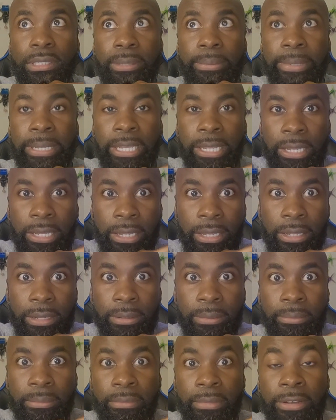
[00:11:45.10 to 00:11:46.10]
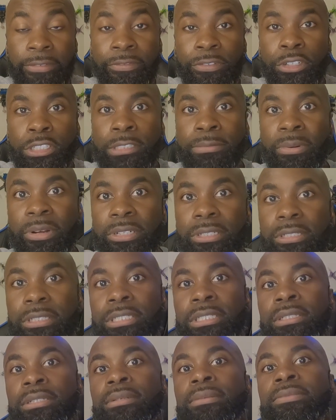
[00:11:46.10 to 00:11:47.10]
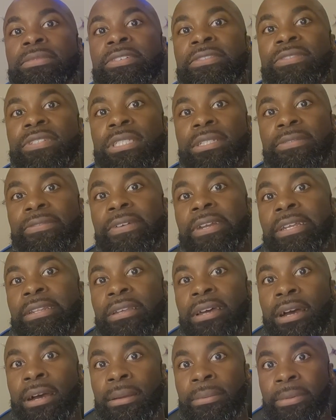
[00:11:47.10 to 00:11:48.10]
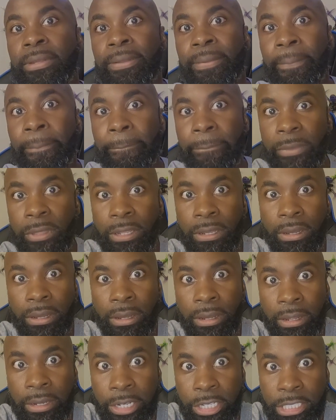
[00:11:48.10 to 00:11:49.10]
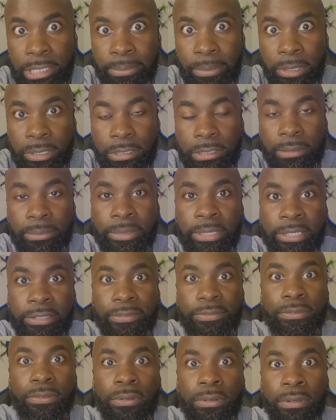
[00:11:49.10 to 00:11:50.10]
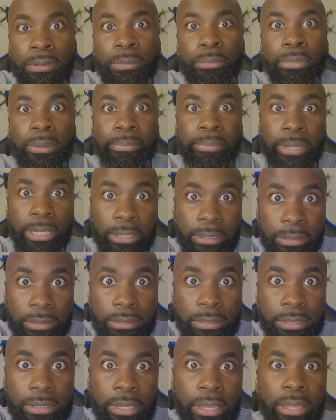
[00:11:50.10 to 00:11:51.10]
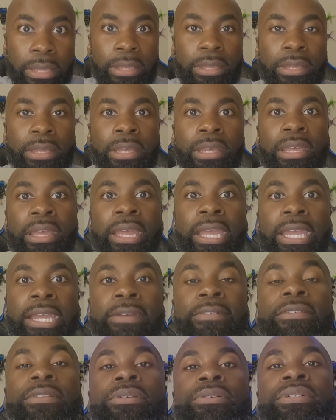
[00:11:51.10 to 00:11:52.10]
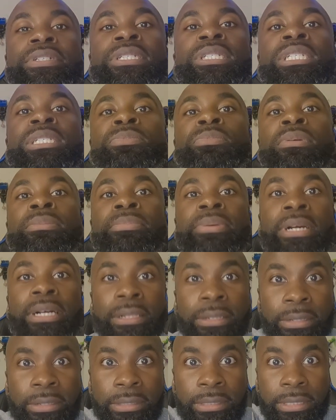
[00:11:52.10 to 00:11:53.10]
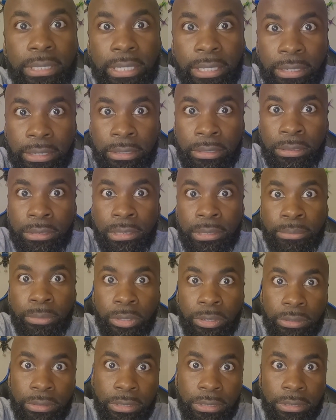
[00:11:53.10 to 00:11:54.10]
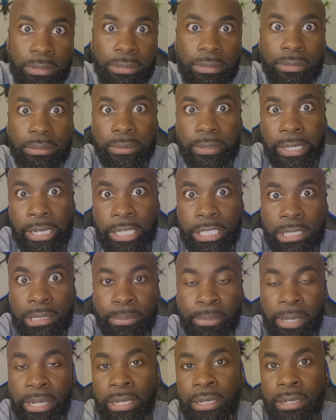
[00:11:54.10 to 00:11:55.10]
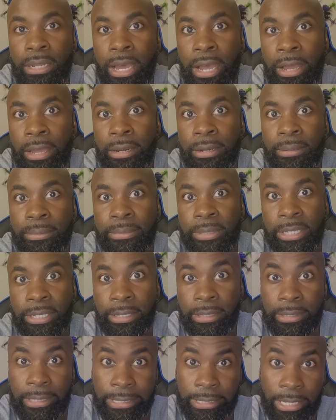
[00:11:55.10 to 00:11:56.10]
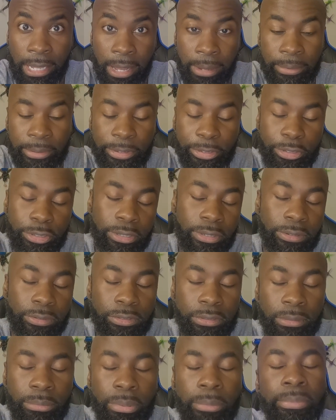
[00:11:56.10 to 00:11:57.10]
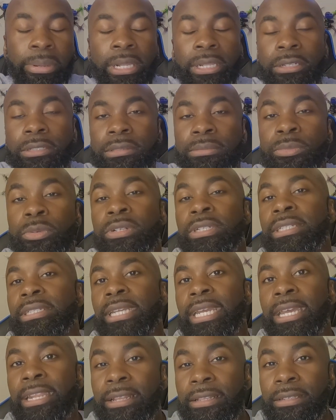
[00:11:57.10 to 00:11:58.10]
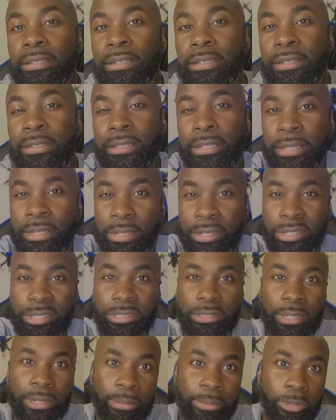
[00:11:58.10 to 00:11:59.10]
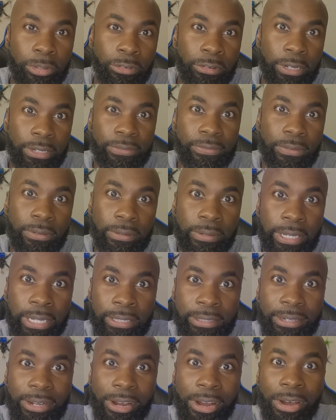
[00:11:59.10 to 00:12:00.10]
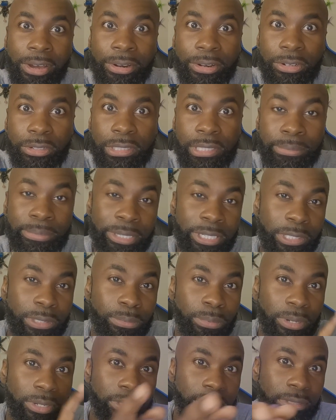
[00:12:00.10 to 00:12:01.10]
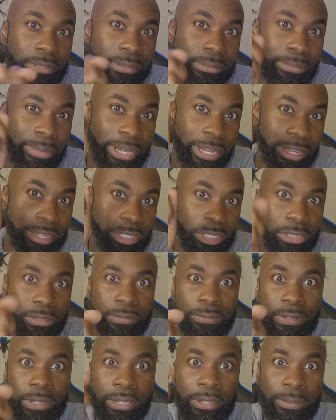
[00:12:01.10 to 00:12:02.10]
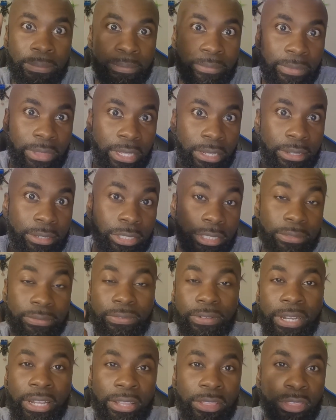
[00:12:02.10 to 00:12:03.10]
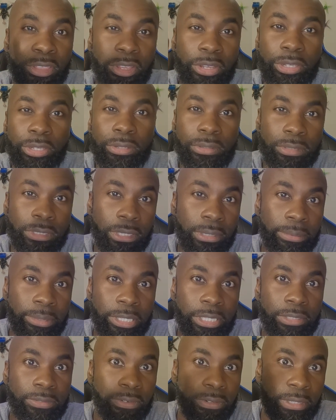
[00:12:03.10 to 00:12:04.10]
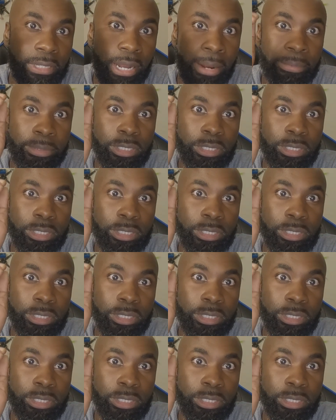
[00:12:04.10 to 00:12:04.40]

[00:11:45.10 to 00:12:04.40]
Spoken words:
to begin, my first sponsorship with Gemfan Hobby. They sponsor me for propellers. Even though it's just propellers, it is the most expended item in this hobby. You go through propellers more than anything. So I'm grateful and honored to be sponsored by Gemfan. Gemfan, thank you so much for the